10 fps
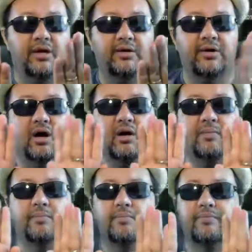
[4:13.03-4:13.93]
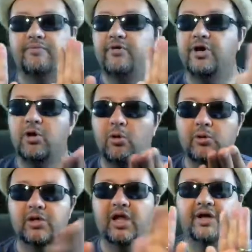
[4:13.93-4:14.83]
and very
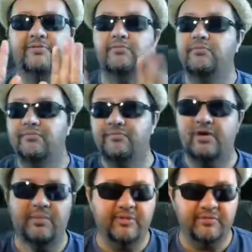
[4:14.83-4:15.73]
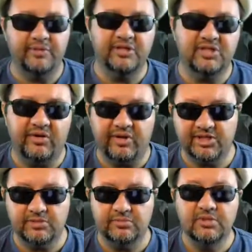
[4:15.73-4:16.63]
golden light coming from this
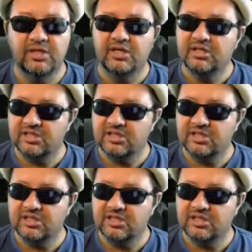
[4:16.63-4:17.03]
direction.